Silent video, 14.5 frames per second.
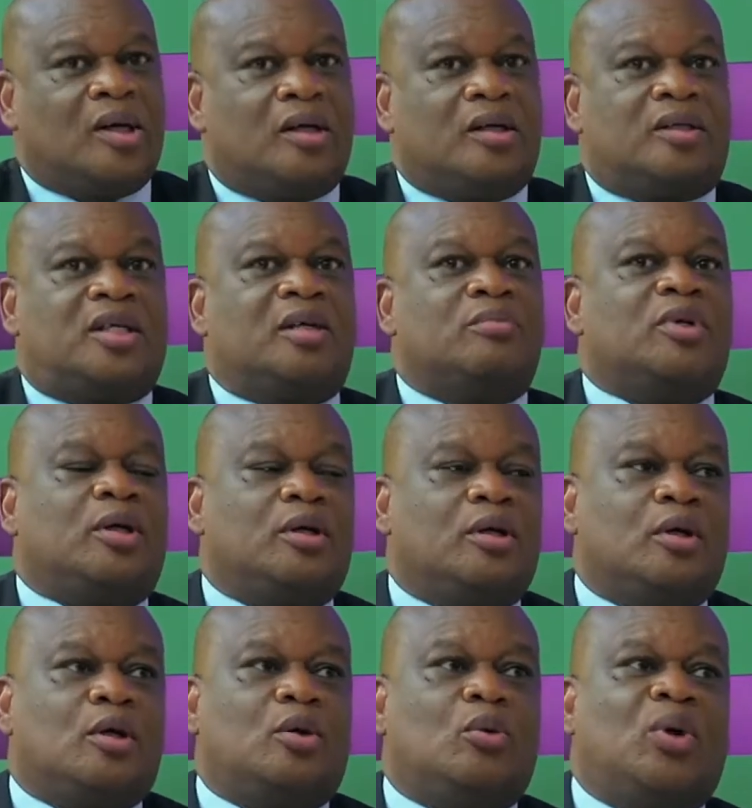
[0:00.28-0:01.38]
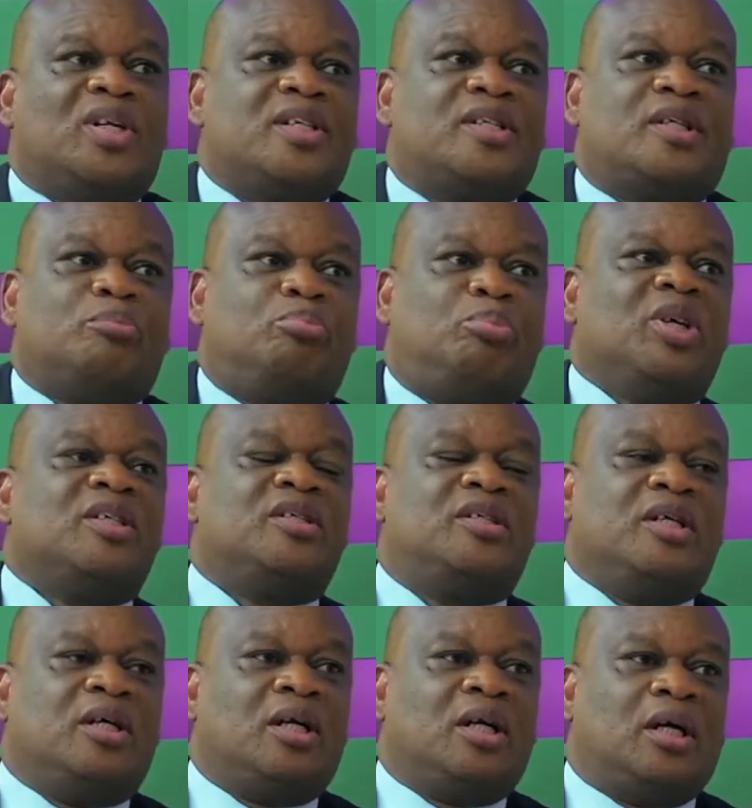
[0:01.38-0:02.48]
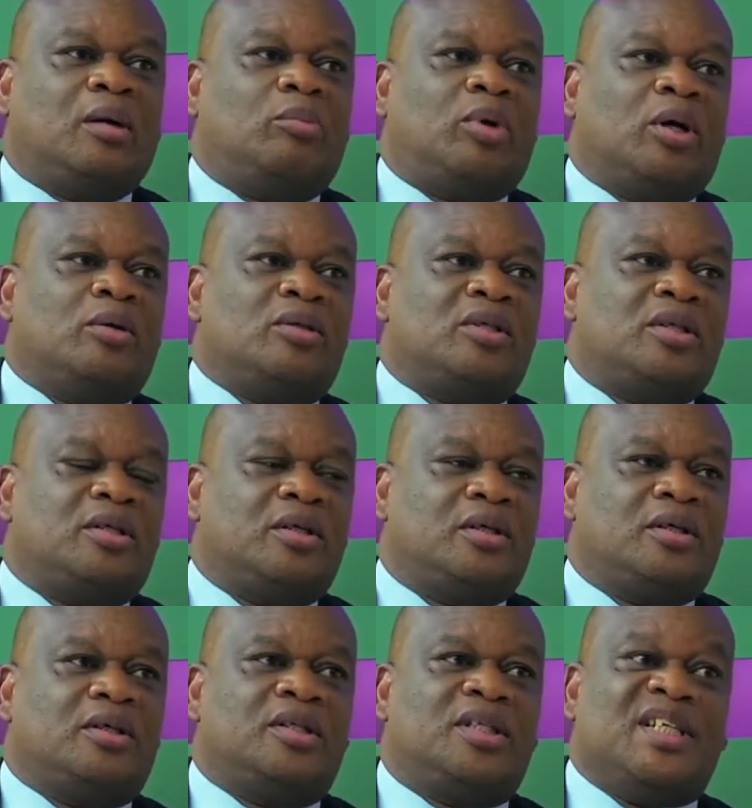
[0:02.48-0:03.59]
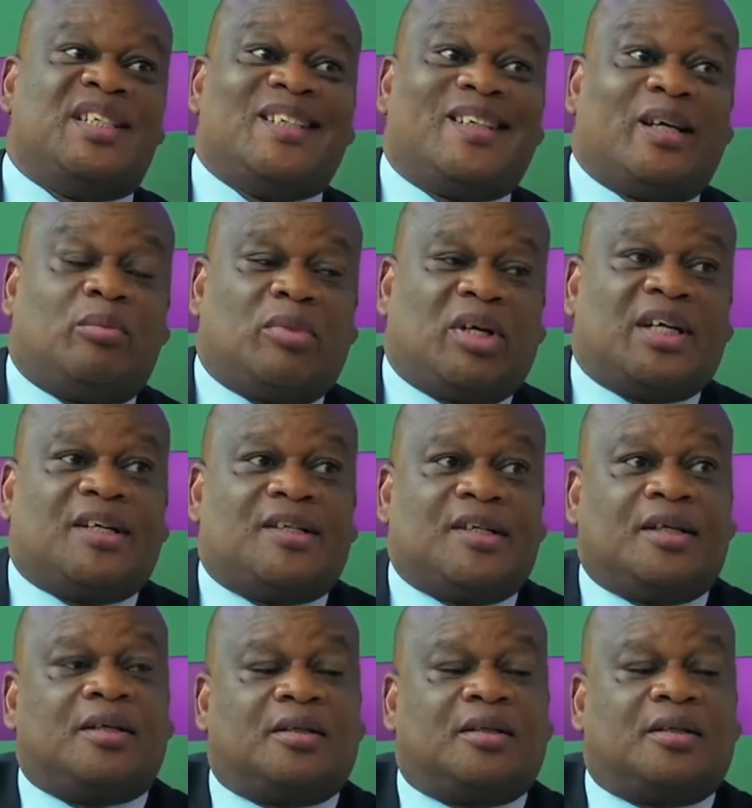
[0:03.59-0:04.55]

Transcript: Tell me, what is the big deal about digital marketing?